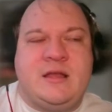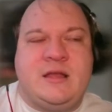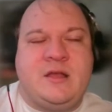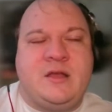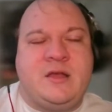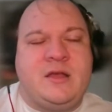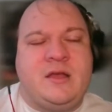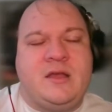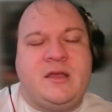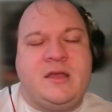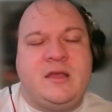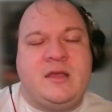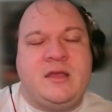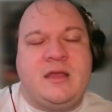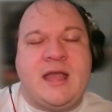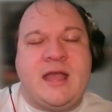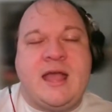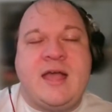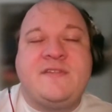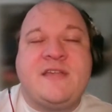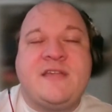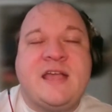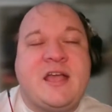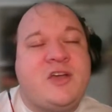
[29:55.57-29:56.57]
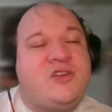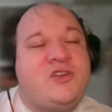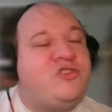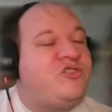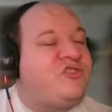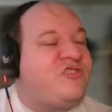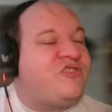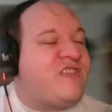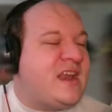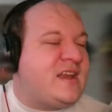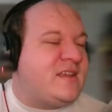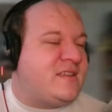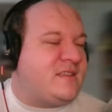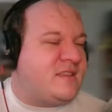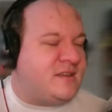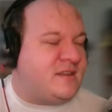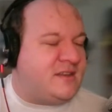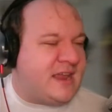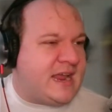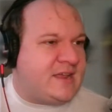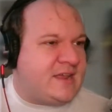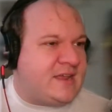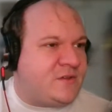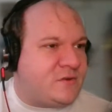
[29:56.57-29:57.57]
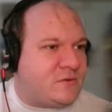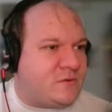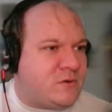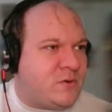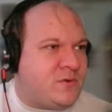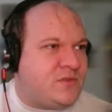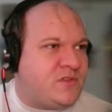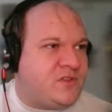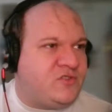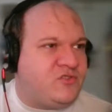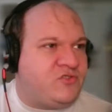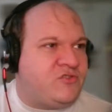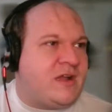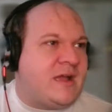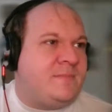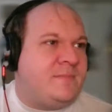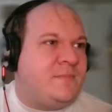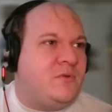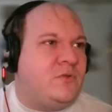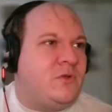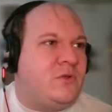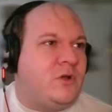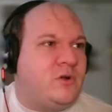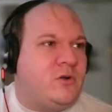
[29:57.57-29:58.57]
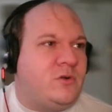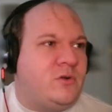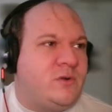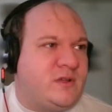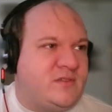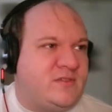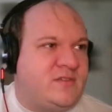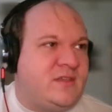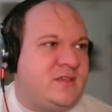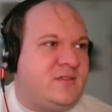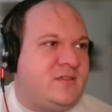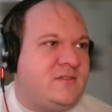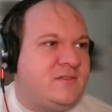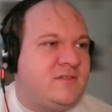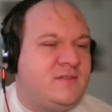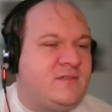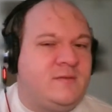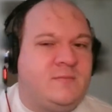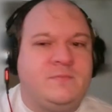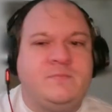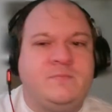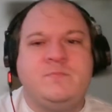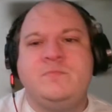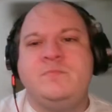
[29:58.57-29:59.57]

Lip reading: Uh, as I understand it today, the Croatan tribe no longer exists.